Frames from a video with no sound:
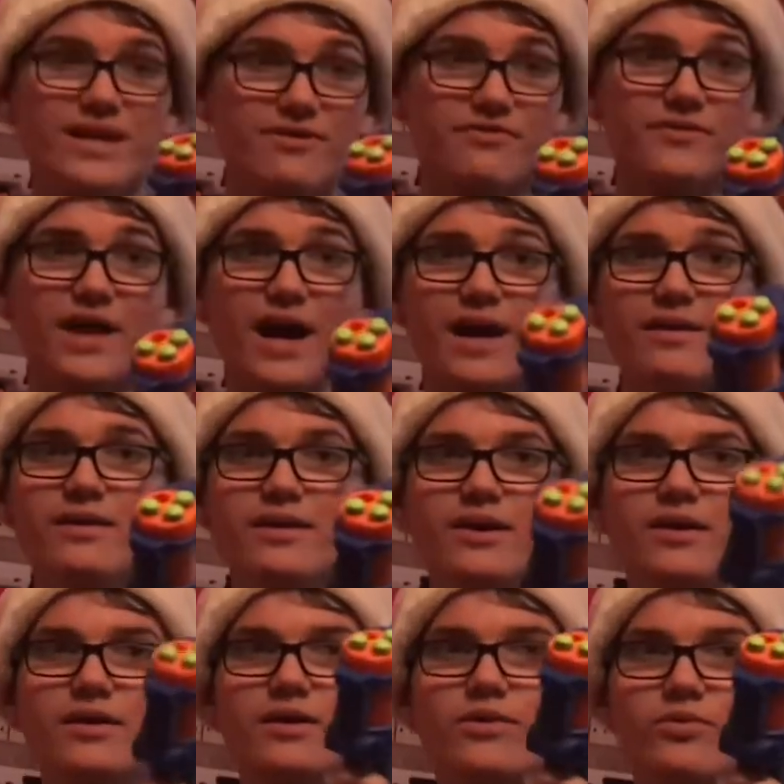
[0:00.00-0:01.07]
If not,
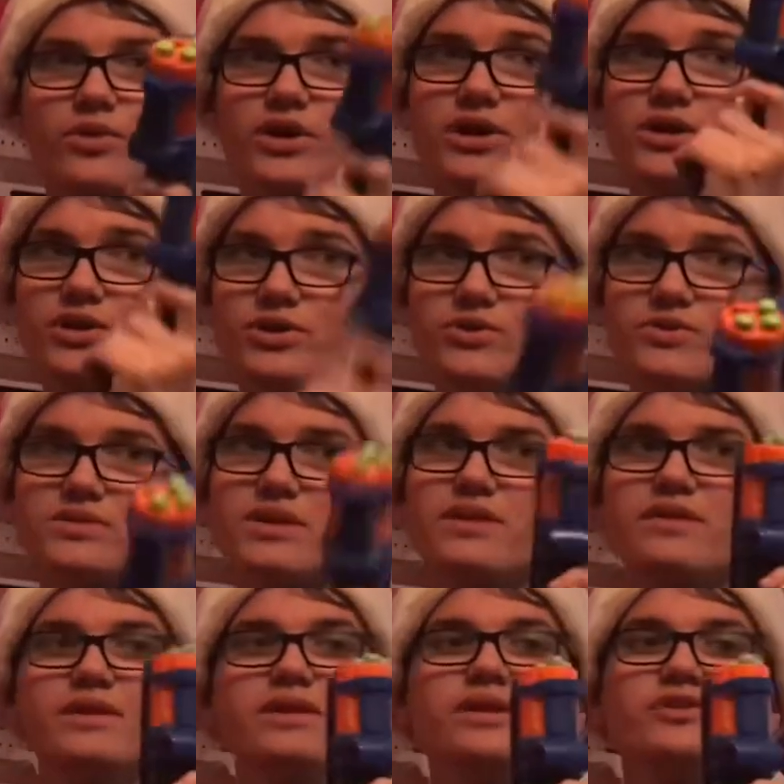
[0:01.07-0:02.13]
we're going to use
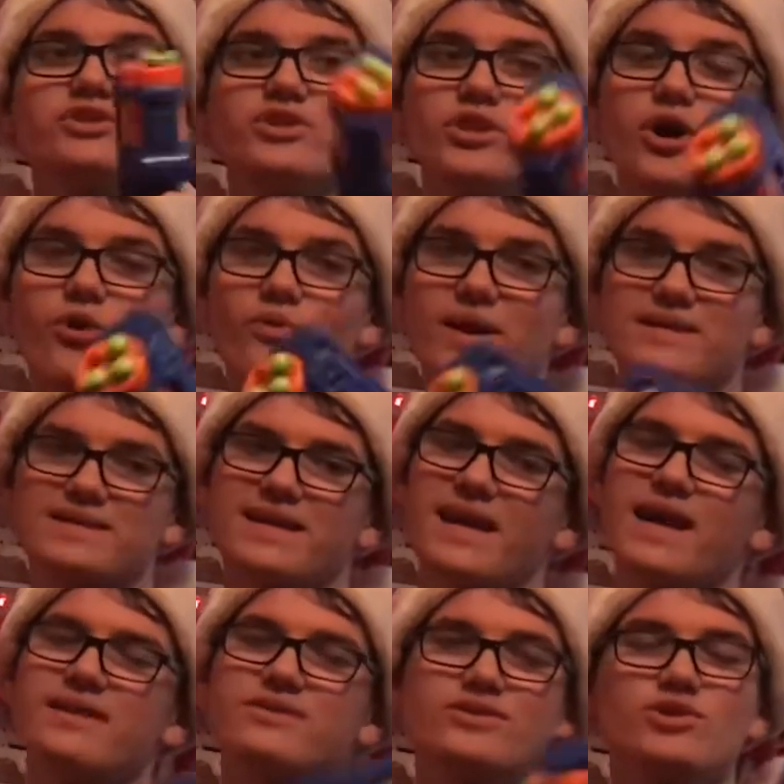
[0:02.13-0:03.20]
the Ninja No Res
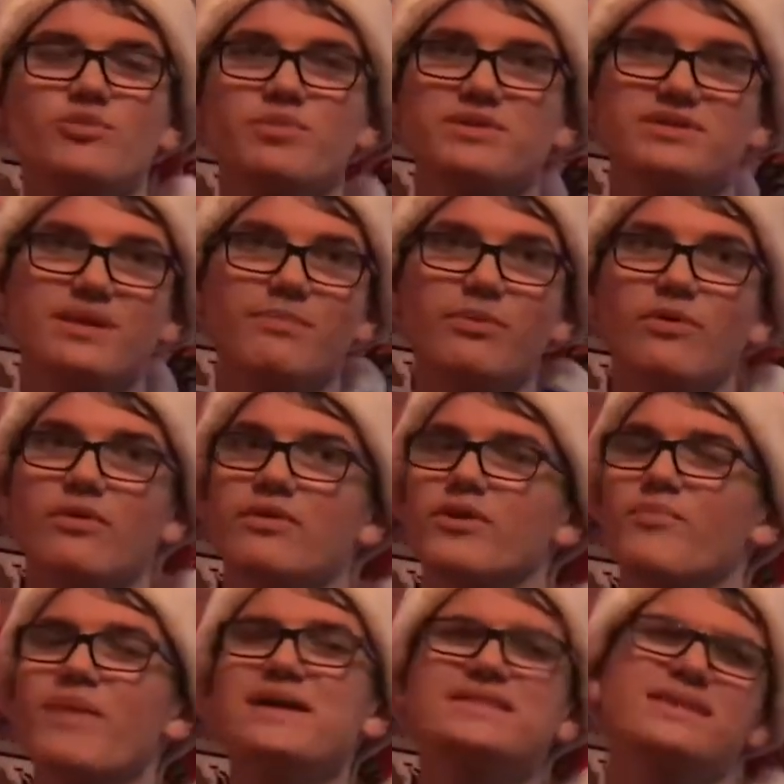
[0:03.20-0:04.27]
again. Super simple. They're
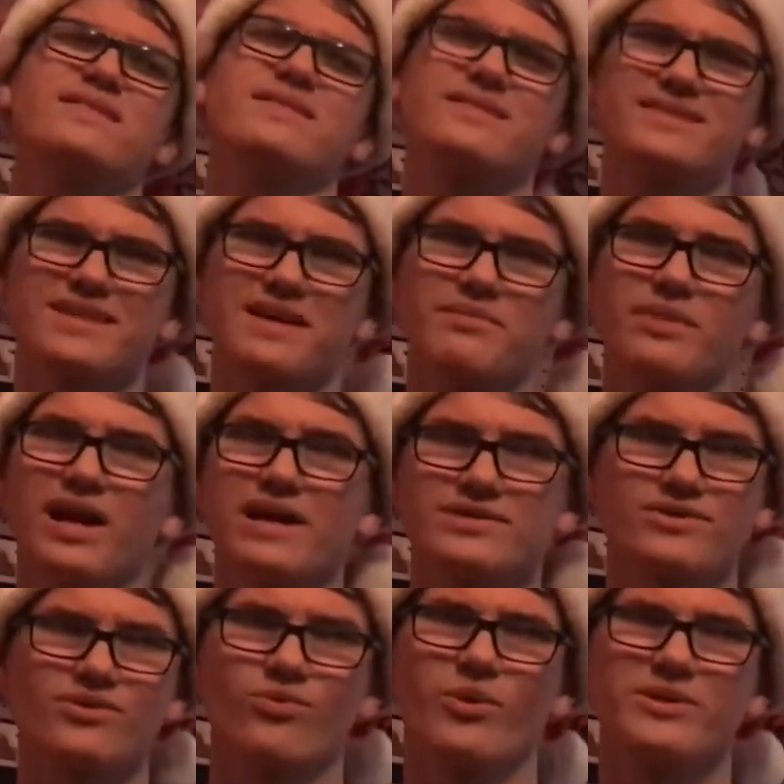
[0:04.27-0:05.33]
basically the same
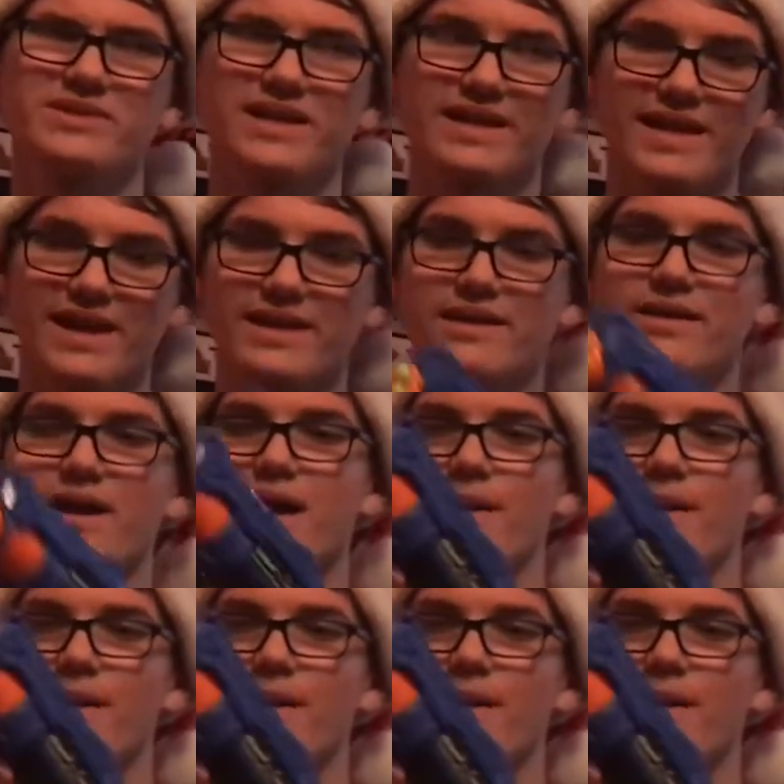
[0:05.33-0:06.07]
blaster once I get it.